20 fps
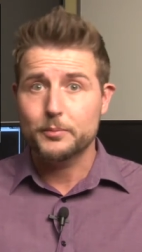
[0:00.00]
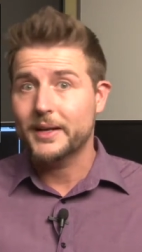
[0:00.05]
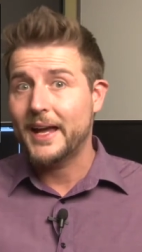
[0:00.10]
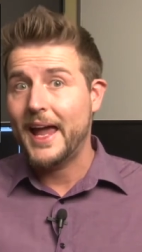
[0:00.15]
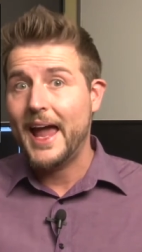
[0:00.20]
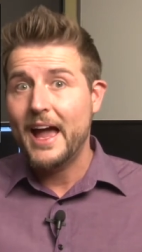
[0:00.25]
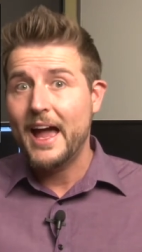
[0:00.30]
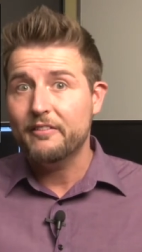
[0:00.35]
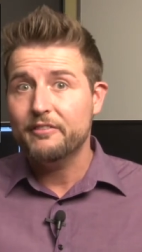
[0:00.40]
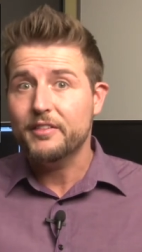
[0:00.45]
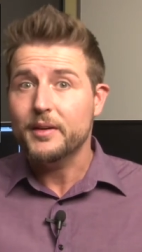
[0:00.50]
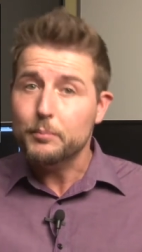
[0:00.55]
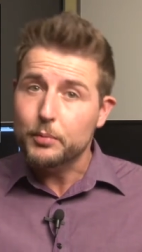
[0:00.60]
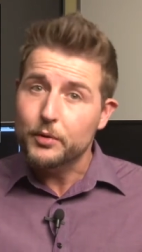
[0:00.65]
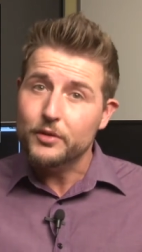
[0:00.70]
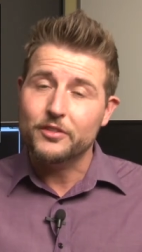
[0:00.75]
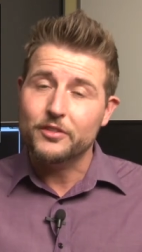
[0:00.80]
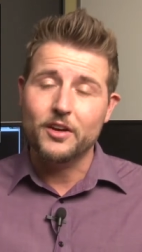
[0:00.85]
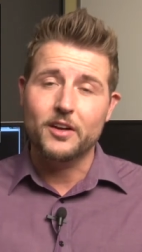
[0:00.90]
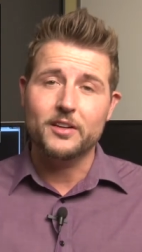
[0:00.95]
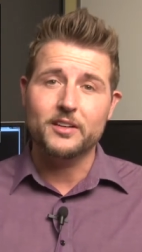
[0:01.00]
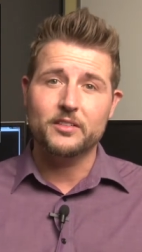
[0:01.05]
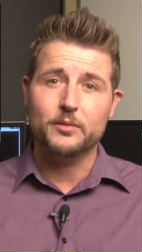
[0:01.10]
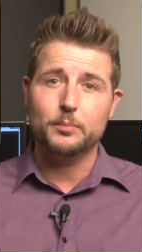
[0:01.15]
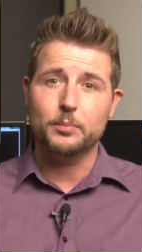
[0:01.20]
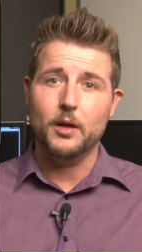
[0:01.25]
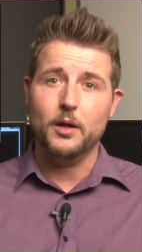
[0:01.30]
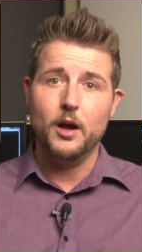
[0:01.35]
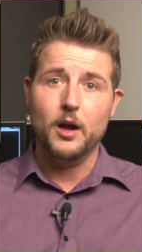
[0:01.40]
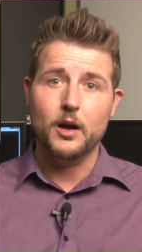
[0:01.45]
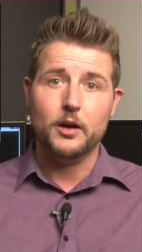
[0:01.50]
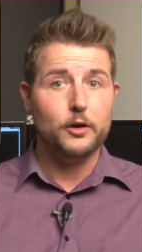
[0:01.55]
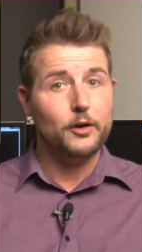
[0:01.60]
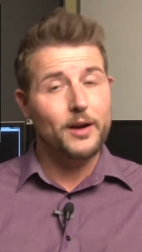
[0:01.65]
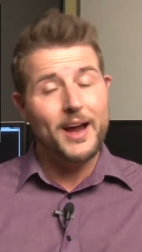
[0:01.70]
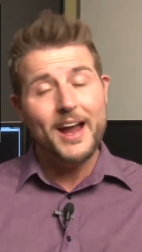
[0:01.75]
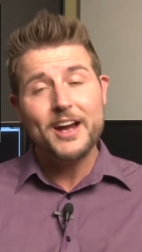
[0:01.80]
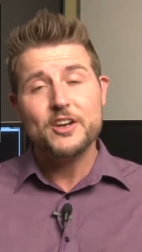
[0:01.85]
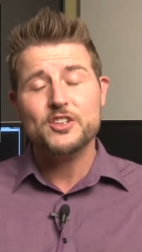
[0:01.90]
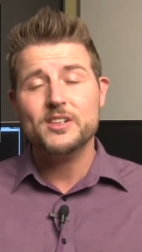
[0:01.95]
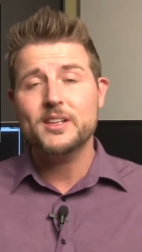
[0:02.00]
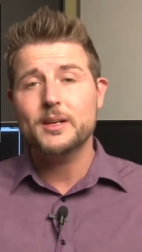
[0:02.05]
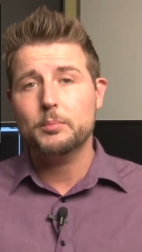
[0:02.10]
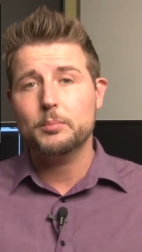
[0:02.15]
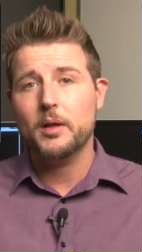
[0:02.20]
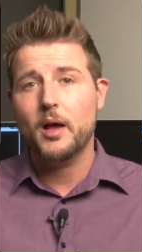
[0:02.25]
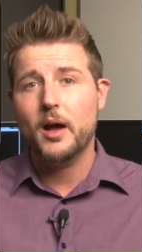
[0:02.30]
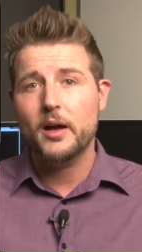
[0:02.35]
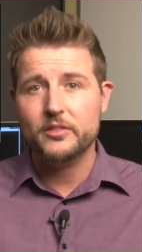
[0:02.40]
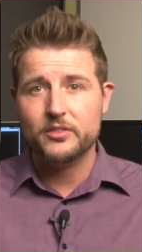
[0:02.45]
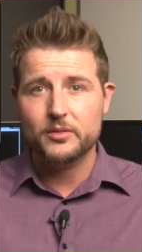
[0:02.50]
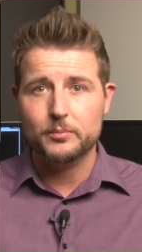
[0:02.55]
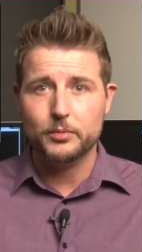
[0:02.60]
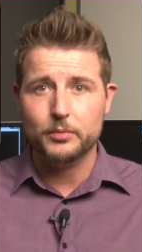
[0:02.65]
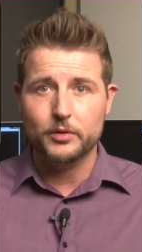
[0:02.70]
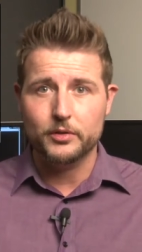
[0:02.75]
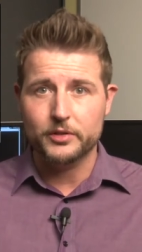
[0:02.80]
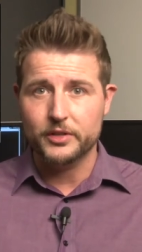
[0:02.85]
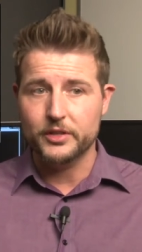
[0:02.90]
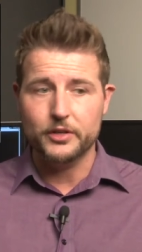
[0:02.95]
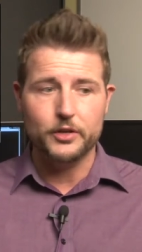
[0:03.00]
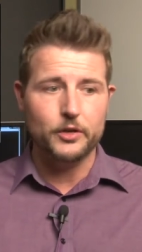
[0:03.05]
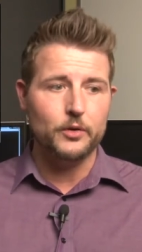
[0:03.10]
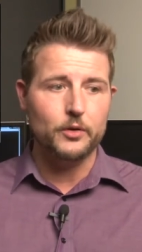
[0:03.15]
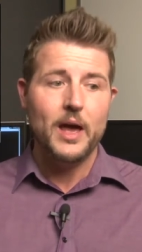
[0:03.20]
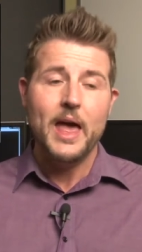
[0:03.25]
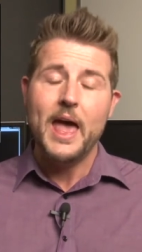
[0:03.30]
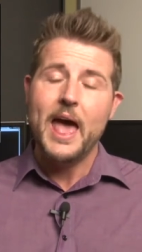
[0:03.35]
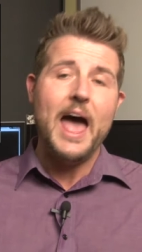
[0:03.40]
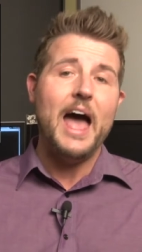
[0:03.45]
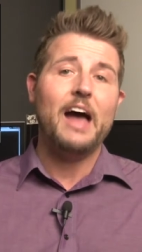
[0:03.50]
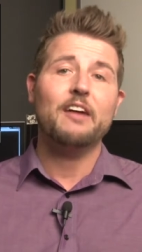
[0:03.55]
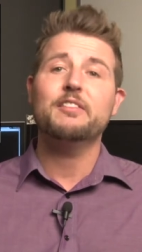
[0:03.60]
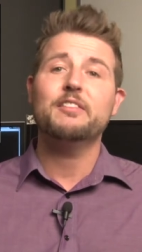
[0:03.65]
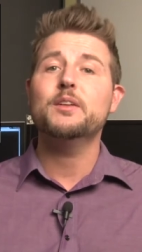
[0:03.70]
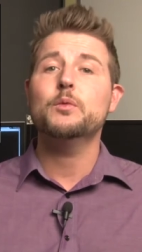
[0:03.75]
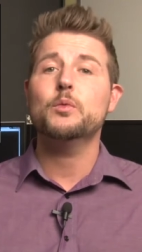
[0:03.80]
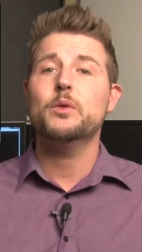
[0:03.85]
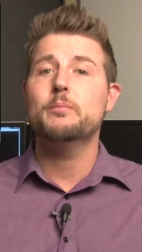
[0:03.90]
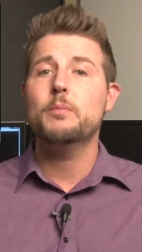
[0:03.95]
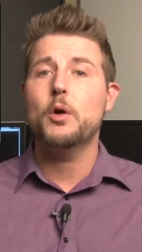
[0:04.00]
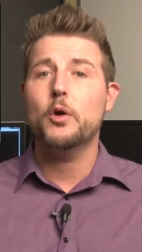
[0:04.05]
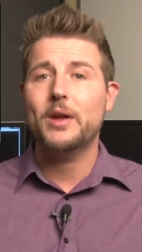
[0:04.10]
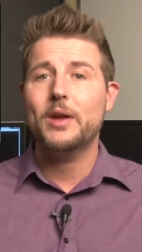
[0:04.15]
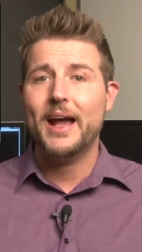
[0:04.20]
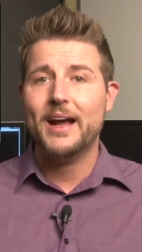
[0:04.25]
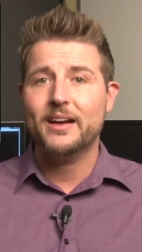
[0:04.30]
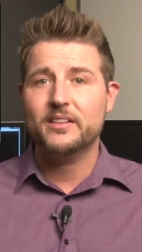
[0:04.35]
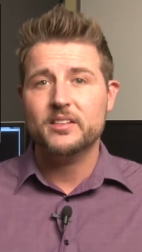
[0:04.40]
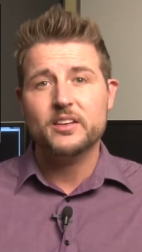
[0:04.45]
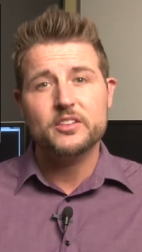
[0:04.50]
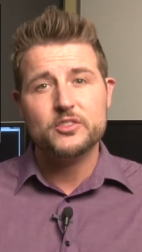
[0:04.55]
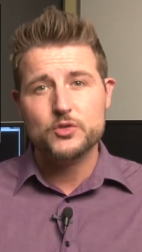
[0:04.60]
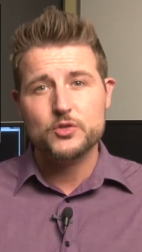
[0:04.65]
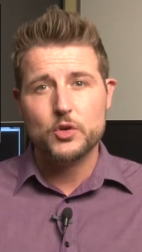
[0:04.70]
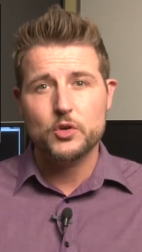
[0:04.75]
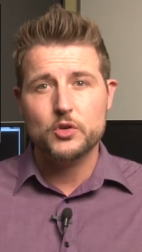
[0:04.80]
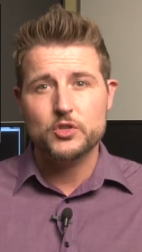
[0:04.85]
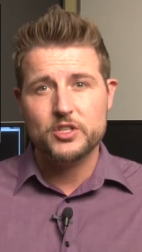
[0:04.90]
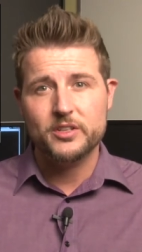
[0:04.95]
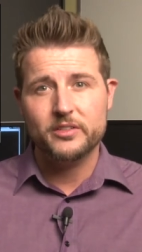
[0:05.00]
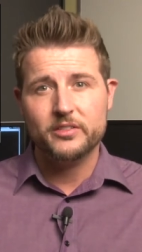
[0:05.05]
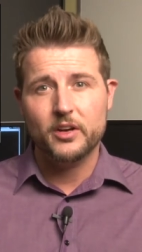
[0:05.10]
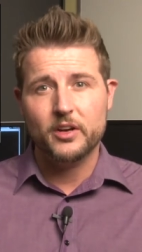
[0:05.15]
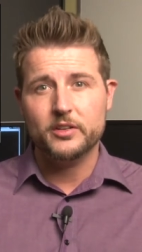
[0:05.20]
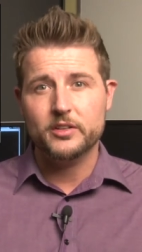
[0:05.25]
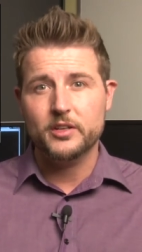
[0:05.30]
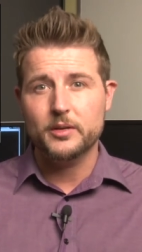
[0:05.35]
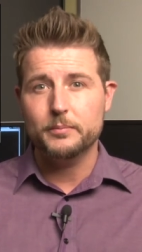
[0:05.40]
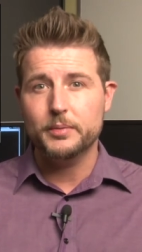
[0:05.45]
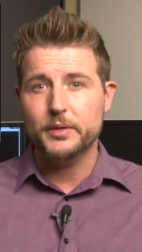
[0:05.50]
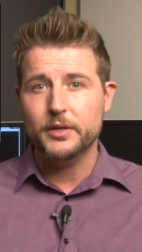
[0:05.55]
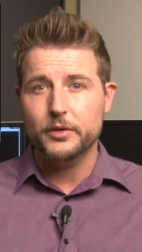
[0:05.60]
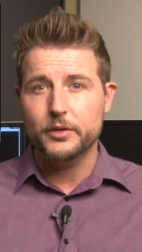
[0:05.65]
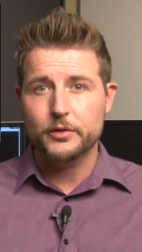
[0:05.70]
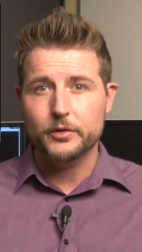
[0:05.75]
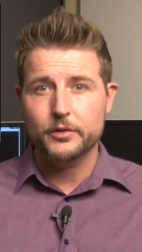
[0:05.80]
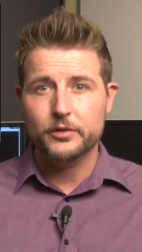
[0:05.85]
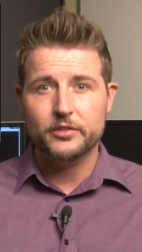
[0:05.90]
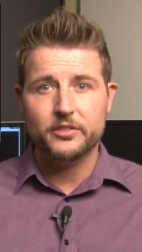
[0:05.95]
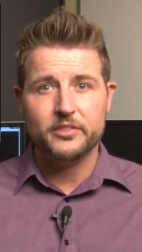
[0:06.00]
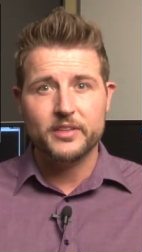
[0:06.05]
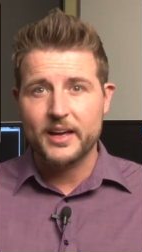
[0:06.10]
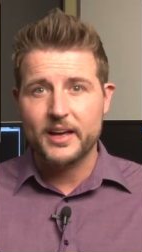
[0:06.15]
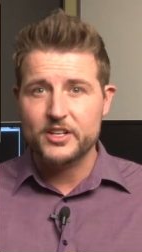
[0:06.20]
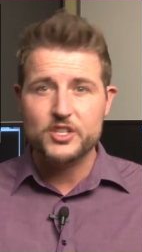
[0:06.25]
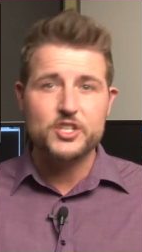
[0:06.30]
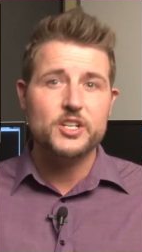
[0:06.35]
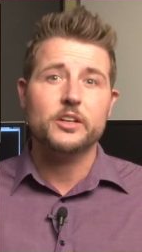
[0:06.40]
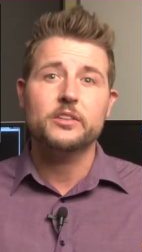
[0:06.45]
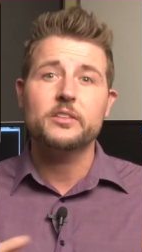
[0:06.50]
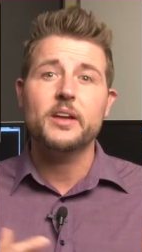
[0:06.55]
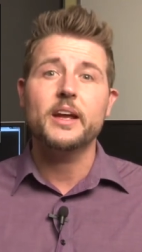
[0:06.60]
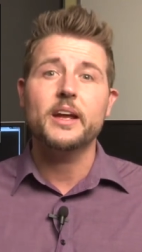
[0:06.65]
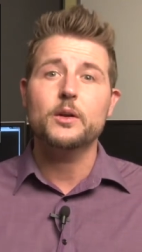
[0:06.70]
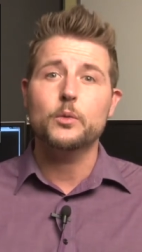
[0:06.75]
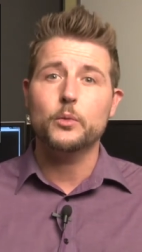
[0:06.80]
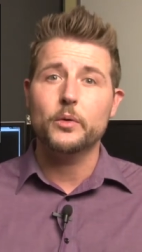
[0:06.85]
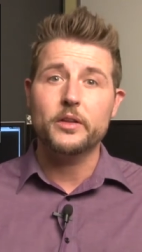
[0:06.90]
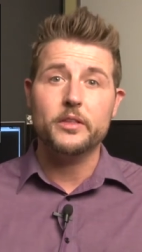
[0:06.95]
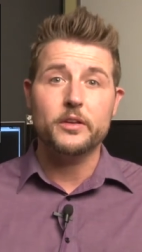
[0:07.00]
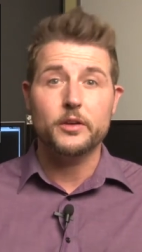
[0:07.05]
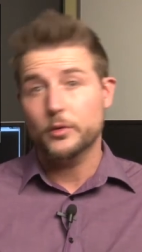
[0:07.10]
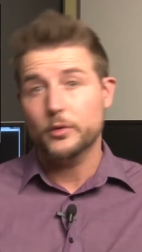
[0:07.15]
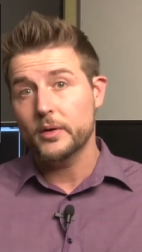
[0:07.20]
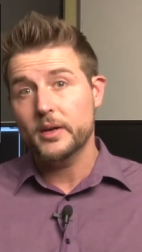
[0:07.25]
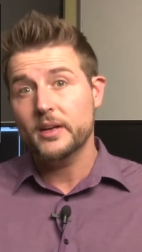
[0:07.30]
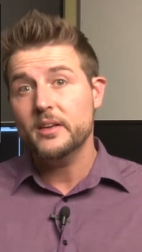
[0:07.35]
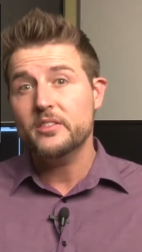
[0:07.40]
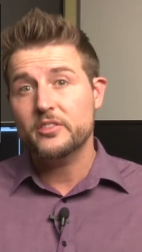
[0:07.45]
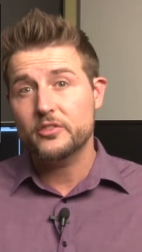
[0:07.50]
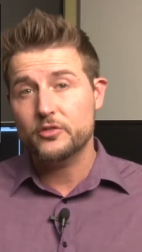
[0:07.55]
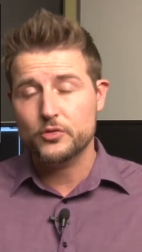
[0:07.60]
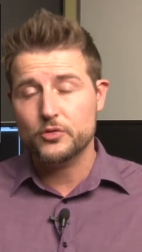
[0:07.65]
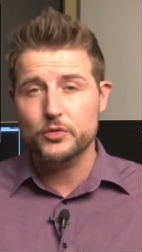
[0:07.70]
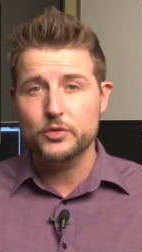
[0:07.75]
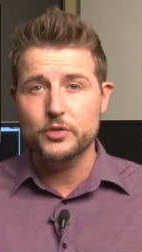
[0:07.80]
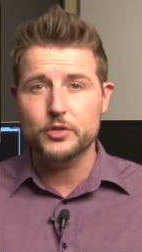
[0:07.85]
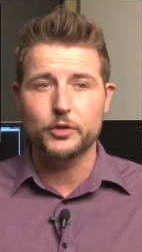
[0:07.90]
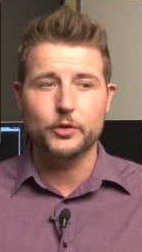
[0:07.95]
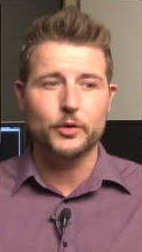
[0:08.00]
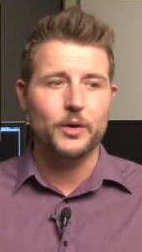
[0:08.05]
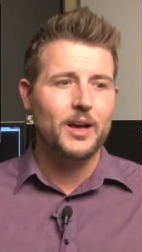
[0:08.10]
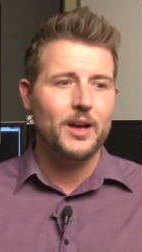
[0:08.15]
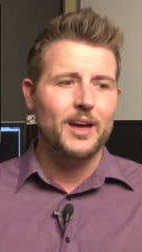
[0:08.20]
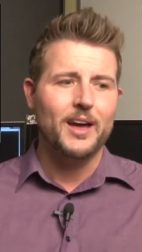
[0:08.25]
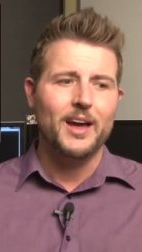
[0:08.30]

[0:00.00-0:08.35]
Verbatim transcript: McAfee puts on his blog are actually plausible, you know, having remote access Trojans on computers that share data with you is true,